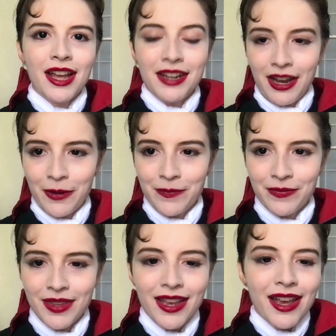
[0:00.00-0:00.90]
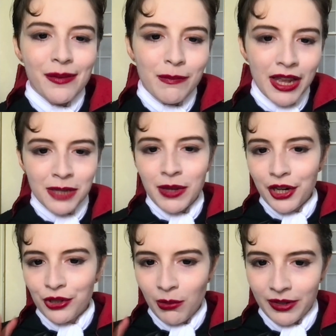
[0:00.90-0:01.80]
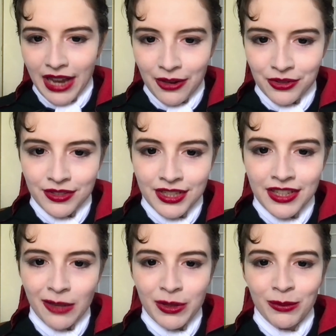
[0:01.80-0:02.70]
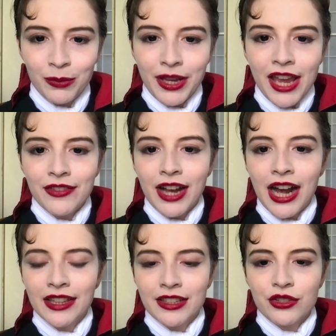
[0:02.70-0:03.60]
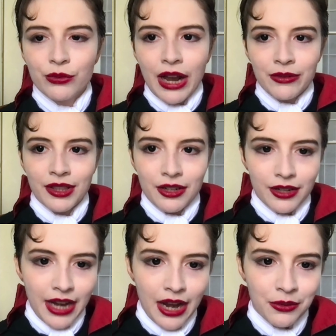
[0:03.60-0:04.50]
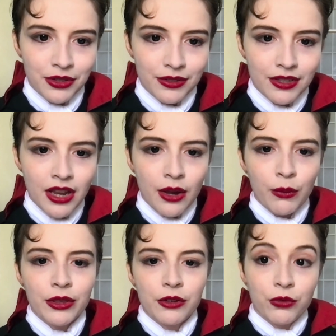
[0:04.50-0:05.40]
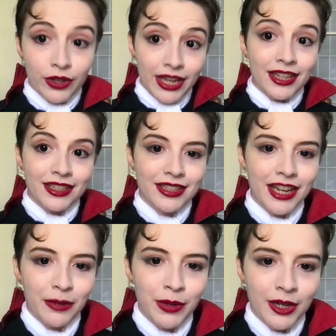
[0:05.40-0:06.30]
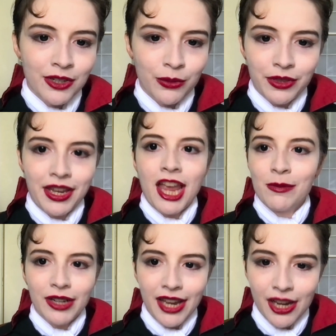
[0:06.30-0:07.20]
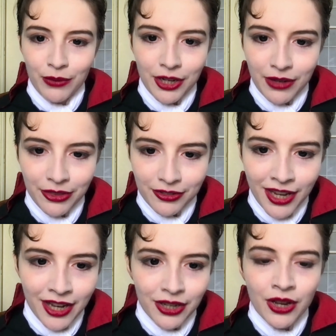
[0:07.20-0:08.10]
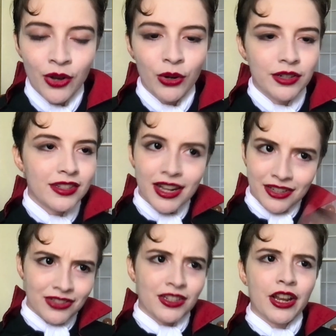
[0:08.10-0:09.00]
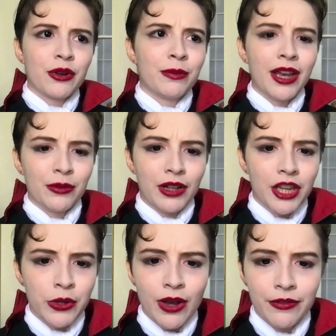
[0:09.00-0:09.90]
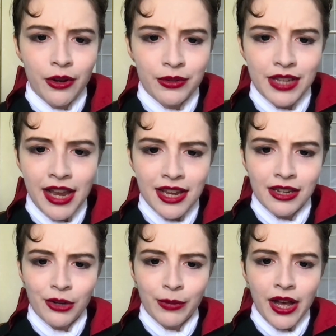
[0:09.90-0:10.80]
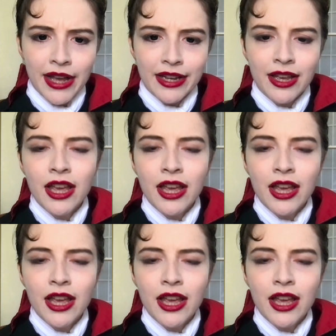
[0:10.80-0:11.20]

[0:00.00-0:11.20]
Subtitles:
Now, many paranormal encounters detail people behaving oddly surrounding their encounters, whether forgetting to take a picture with the camera hanging right around their neck, or deciding just to go to bed while a UFO is hanging nearby.